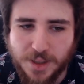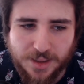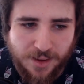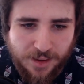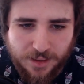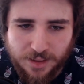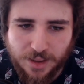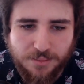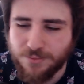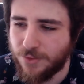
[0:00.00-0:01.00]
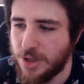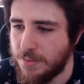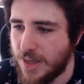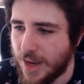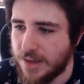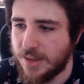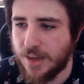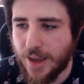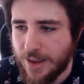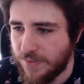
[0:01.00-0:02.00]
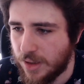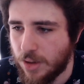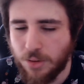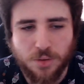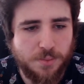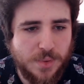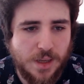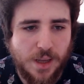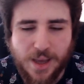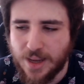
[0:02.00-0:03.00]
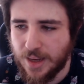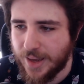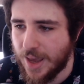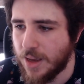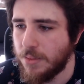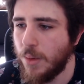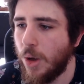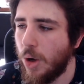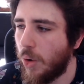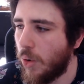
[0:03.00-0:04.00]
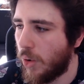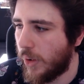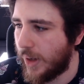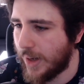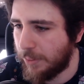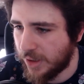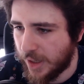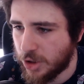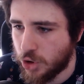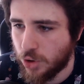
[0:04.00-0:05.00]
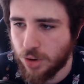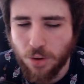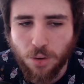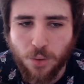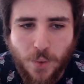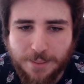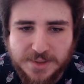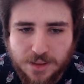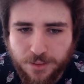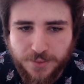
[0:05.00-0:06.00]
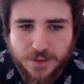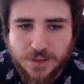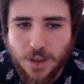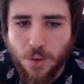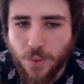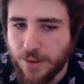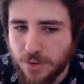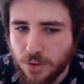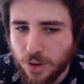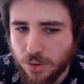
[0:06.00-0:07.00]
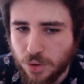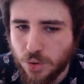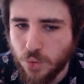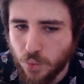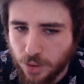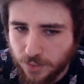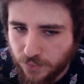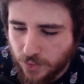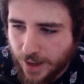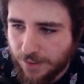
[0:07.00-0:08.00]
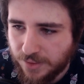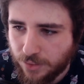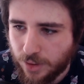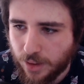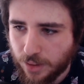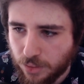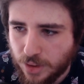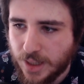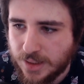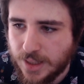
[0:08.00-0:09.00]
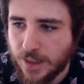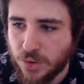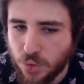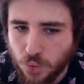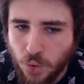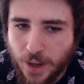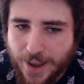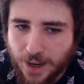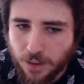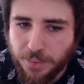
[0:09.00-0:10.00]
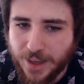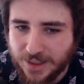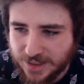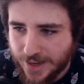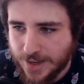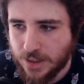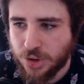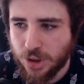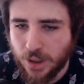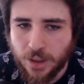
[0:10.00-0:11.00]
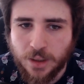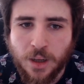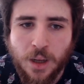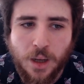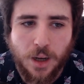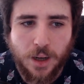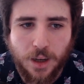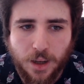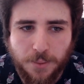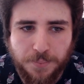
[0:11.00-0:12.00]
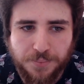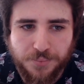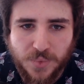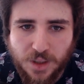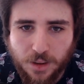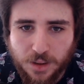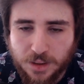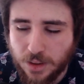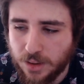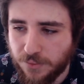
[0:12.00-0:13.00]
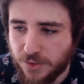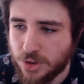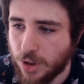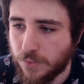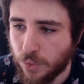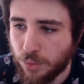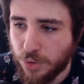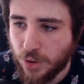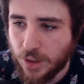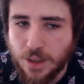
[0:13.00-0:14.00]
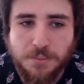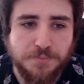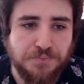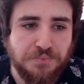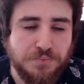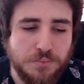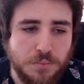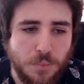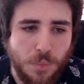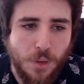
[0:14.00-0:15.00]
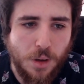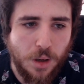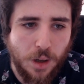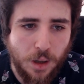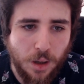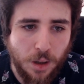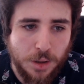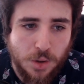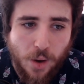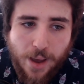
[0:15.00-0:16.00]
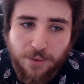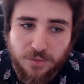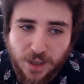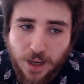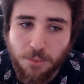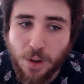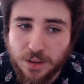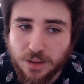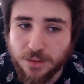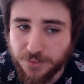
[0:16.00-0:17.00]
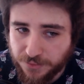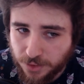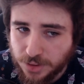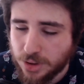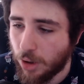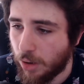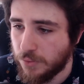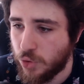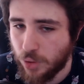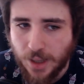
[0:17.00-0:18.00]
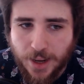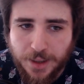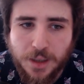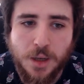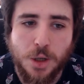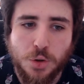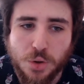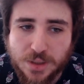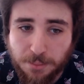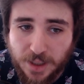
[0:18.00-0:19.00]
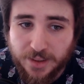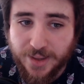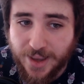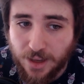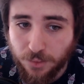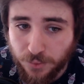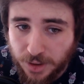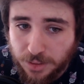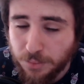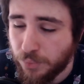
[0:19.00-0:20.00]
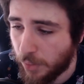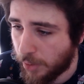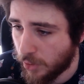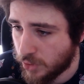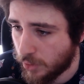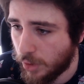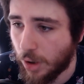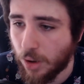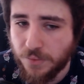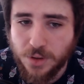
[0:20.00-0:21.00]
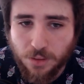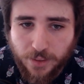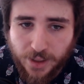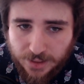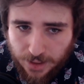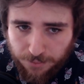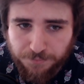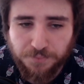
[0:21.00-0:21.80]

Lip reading: It can really be anything. A video, could be a game or an application or web service, whatever you can do. If you have a good idea to help engage in the free software community, you have time until the 1st of July to submit a written proposal of your idea.